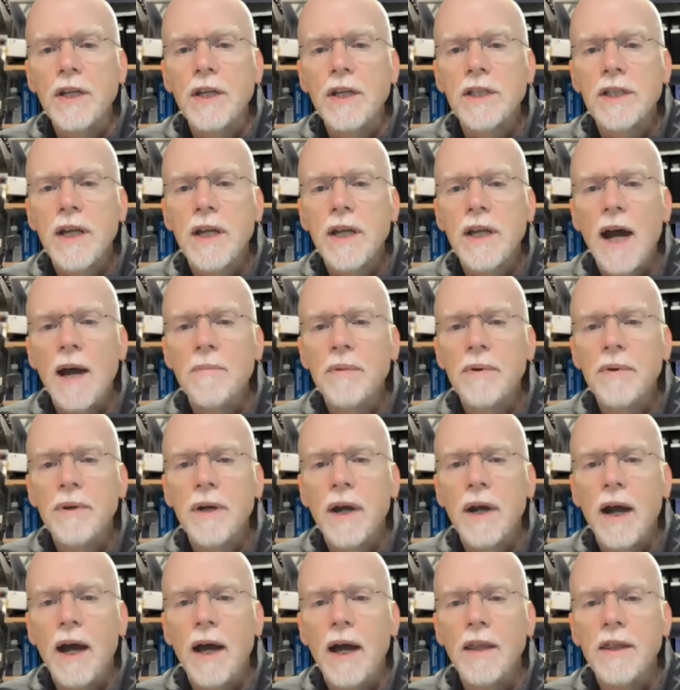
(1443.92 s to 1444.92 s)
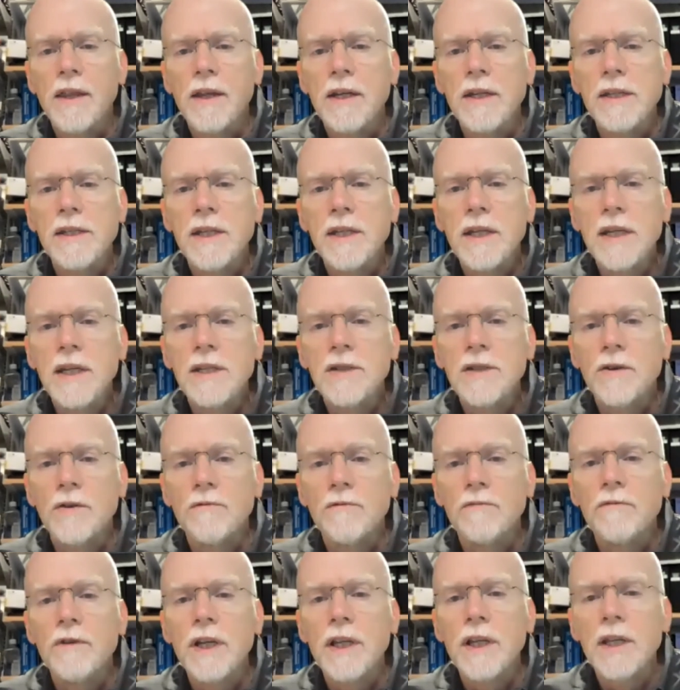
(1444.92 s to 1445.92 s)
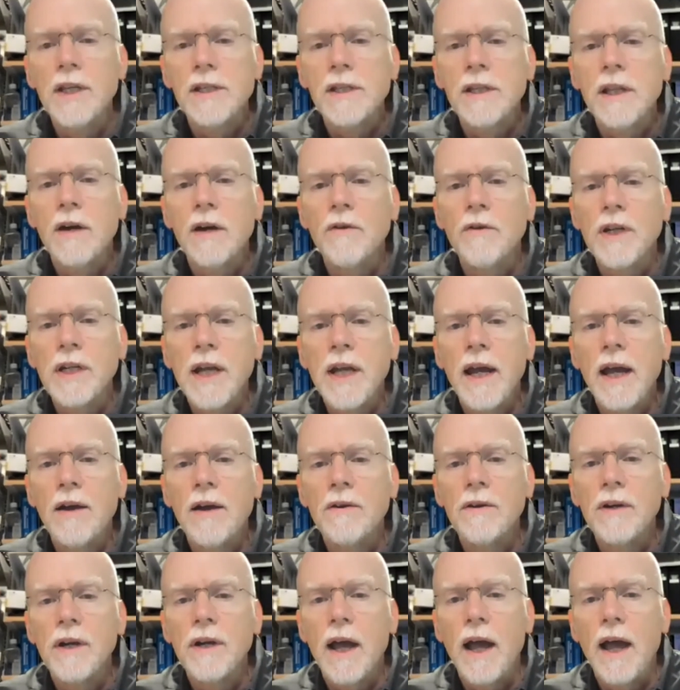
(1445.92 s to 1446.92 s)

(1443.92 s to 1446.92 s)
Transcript: stop the disease or really slow it down